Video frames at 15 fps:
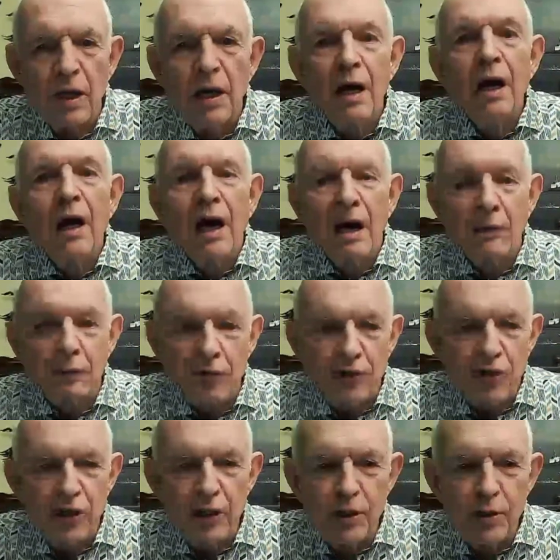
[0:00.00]
I will see
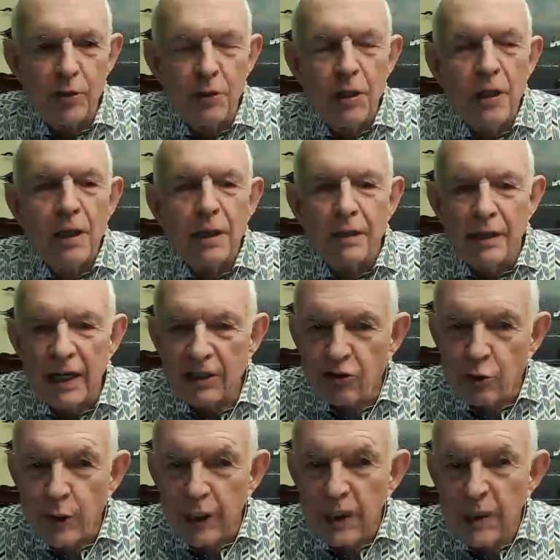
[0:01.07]
you next week,